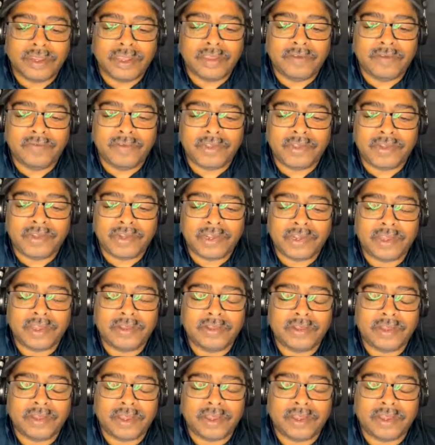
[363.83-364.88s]
TV
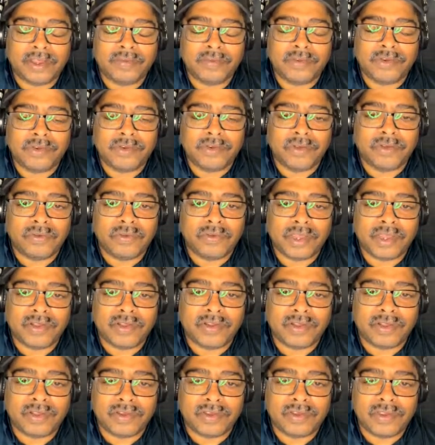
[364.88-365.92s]
show
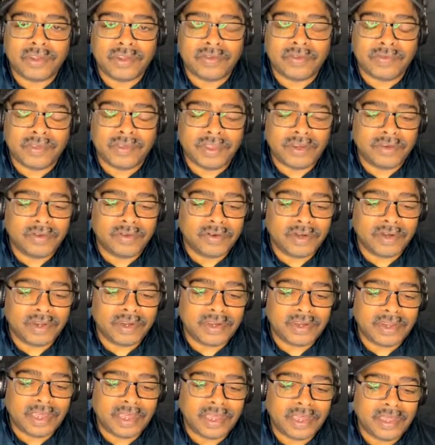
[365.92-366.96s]
that's on TV during
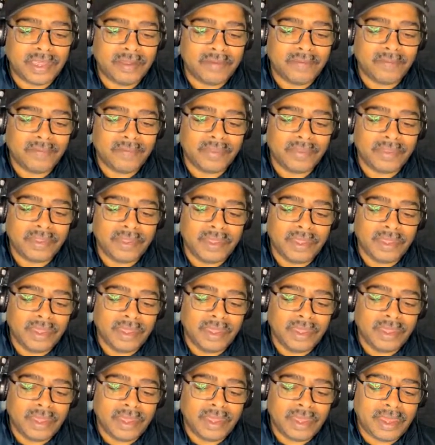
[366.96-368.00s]
the day.
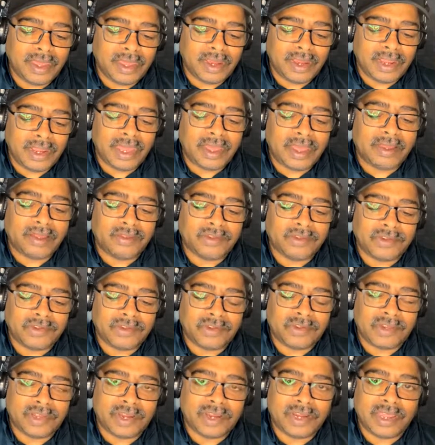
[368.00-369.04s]
And they
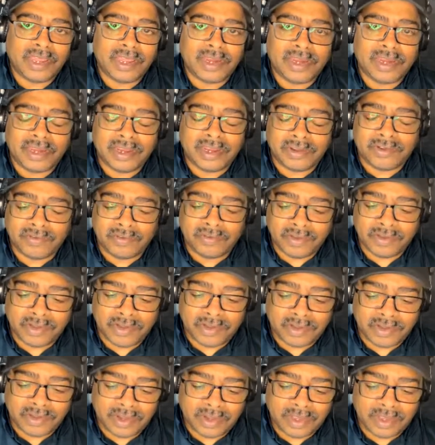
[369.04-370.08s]
also said that this
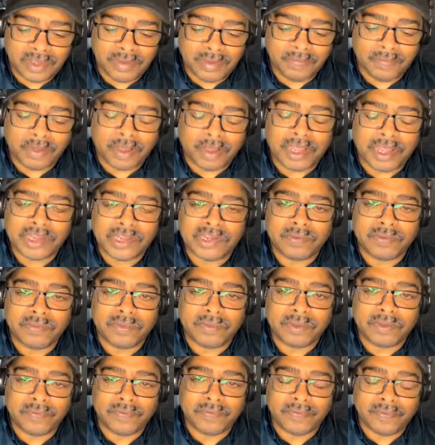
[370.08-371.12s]
was
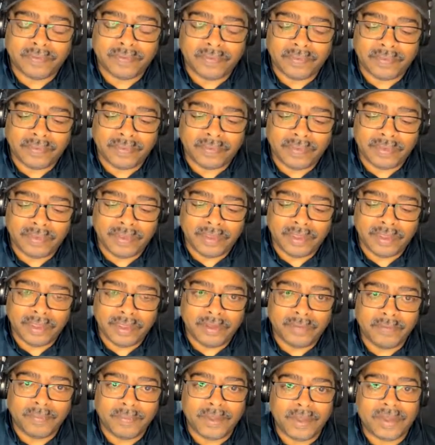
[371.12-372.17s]
impossible.
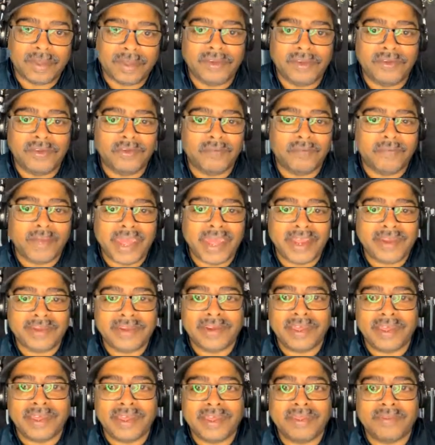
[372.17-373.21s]
But could you
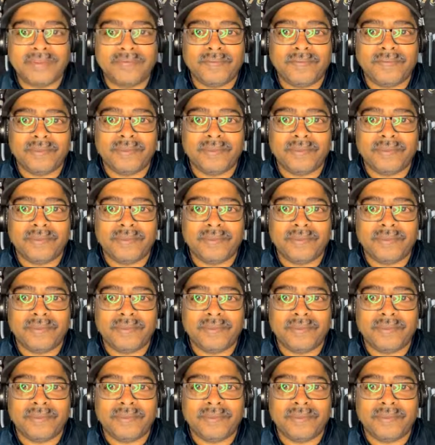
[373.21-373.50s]
imagine that?